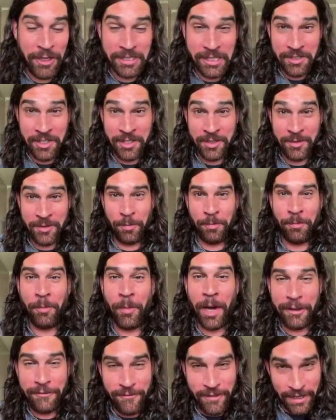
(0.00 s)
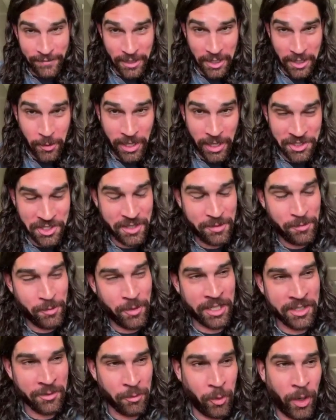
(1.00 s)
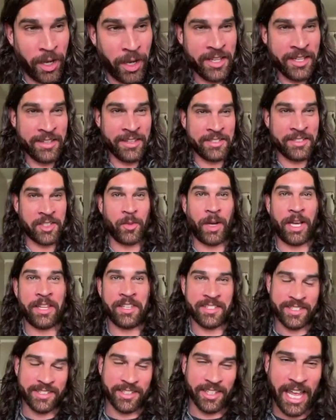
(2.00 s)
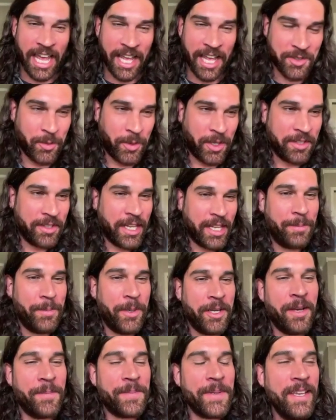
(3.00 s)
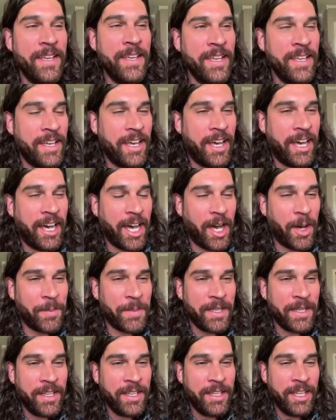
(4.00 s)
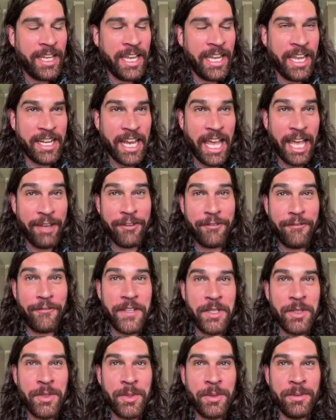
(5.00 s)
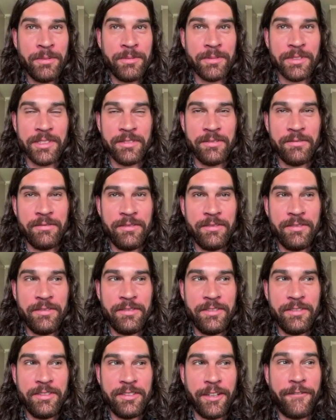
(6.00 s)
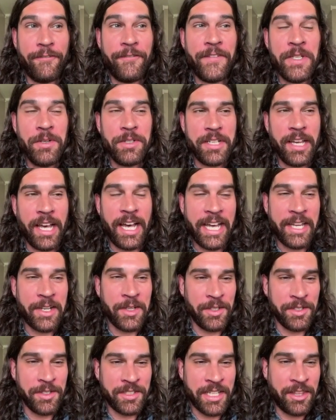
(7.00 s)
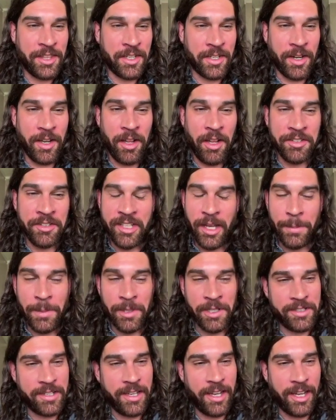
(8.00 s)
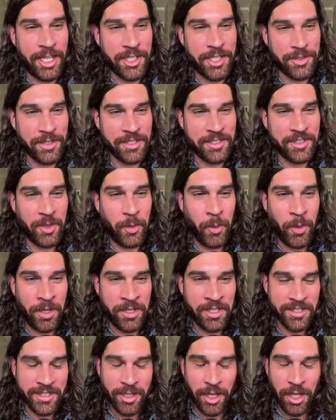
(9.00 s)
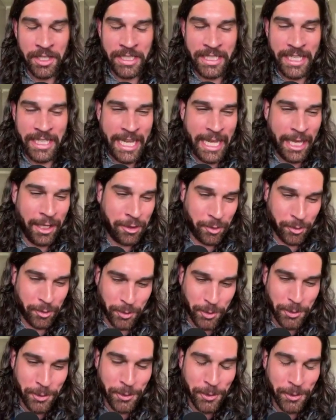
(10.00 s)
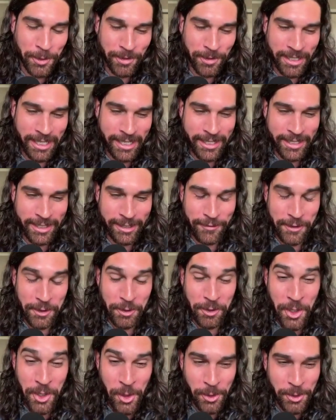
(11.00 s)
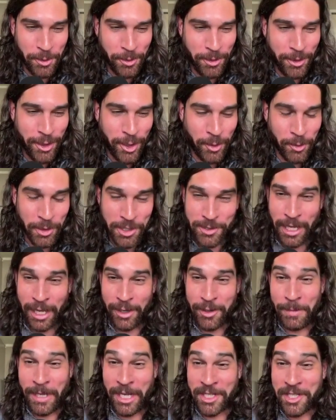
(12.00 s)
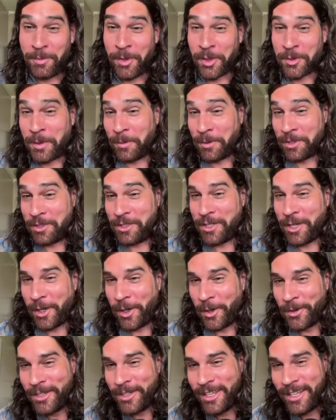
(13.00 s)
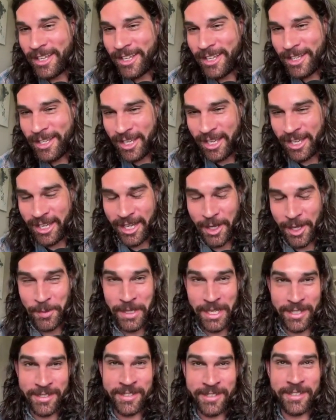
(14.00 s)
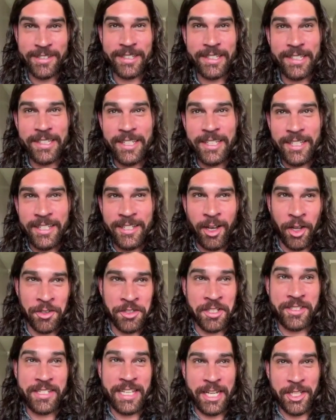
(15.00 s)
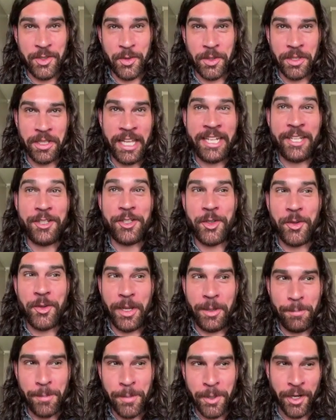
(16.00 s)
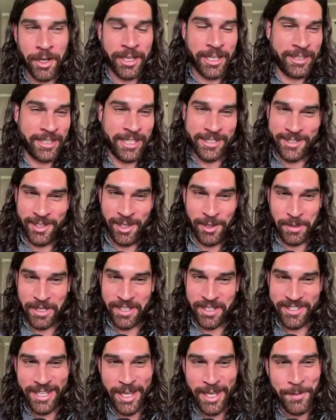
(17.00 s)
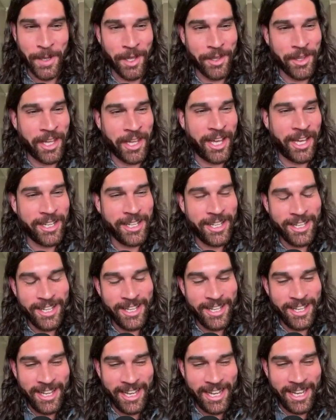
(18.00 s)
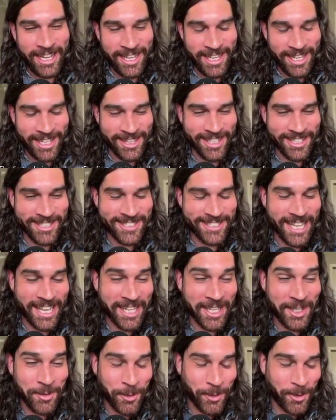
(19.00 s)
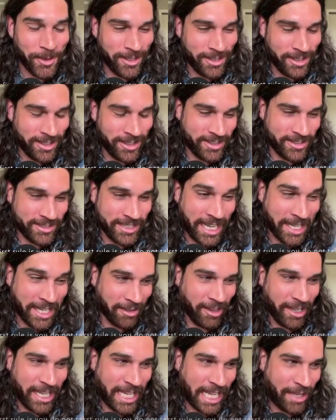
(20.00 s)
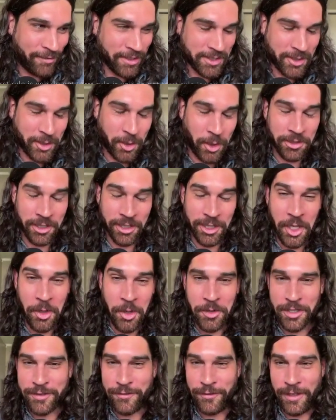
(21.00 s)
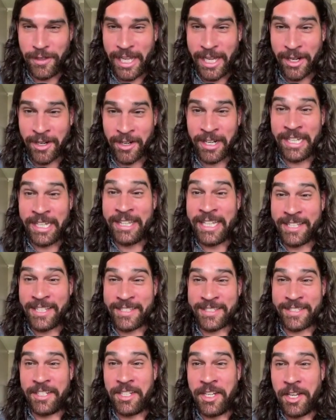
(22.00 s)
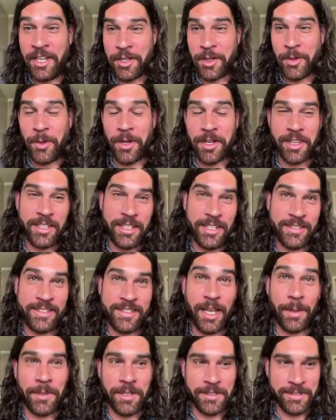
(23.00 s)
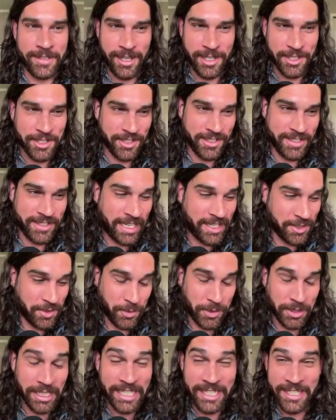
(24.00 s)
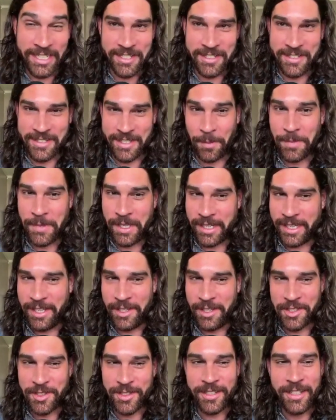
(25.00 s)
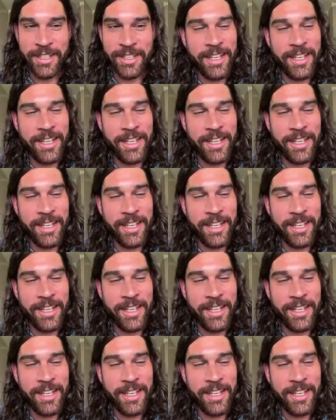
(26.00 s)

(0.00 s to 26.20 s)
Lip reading: like this is my favorite question. And this is why this is the last one that I put up. Um, and I have a few titles, and they're all double entendres. The one is called The Eighth Rule, and if you know, you know, which I would imagine most people don't. It's I'll just say it's related to a book, and that's all I'm going to say about that. And the second title I have is called Lotus Flower, and that's another one of these double entendres that is related to something else.